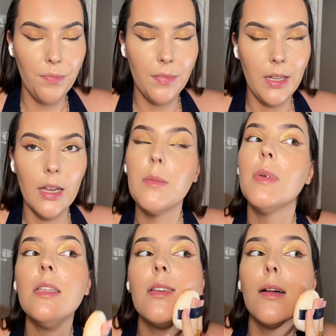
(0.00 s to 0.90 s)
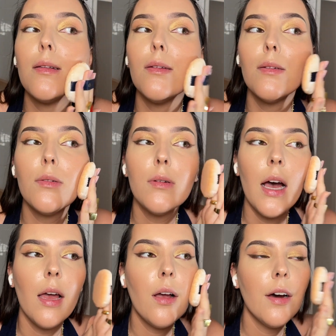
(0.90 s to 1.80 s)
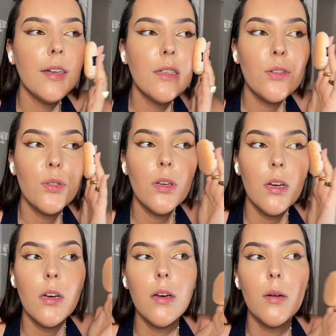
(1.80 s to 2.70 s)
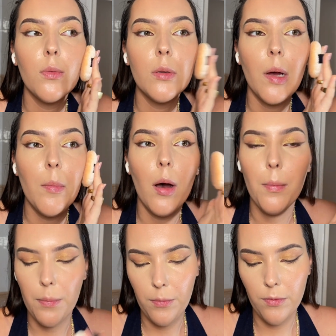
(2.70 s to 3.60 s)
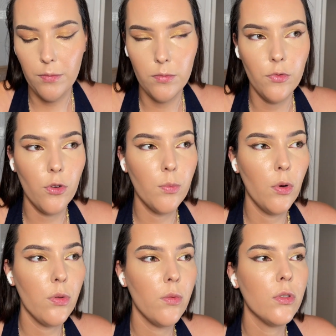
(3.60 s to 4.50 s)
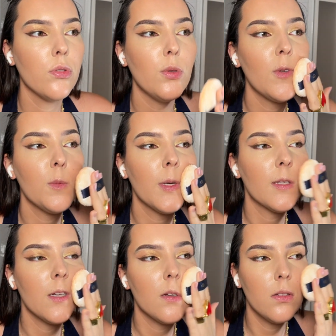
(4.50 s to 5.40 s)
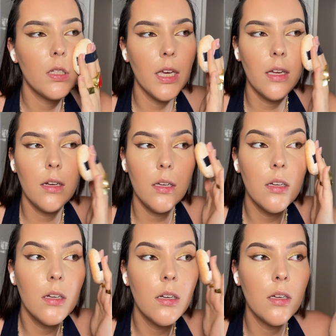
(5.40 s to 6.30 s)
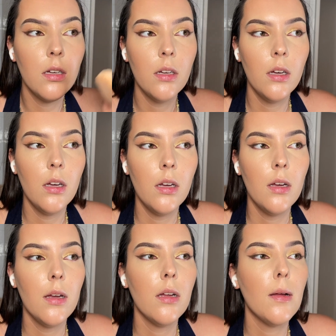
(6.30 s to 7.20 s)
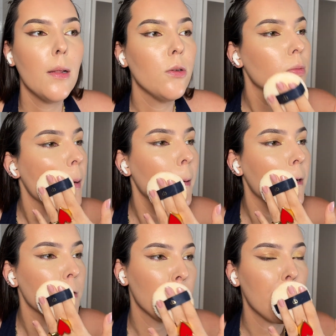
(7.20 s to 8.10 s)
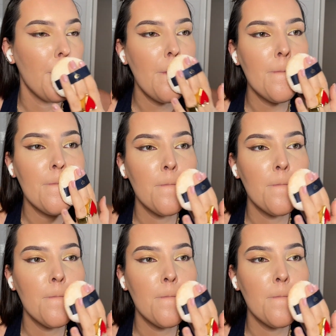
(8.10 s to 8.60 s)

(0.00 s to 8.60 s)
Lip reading: Let me tell you, I got this with my mom for both of us to use because I didn't take any loose powders with me